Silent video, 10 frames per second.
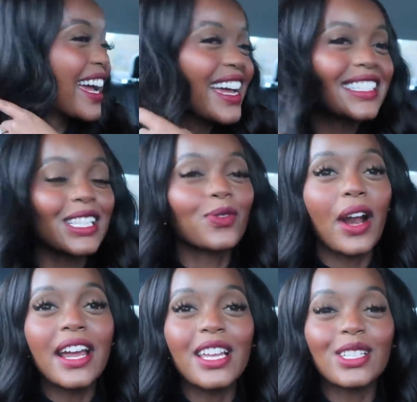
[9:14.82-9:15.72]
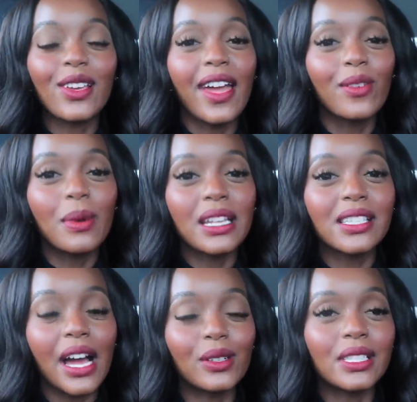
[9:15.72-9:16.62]
Yes, it's Friday, so
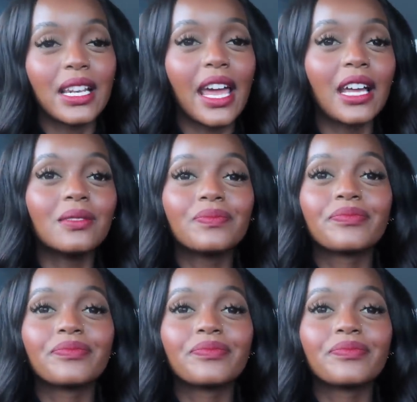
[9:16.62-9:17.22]
everybody's out today.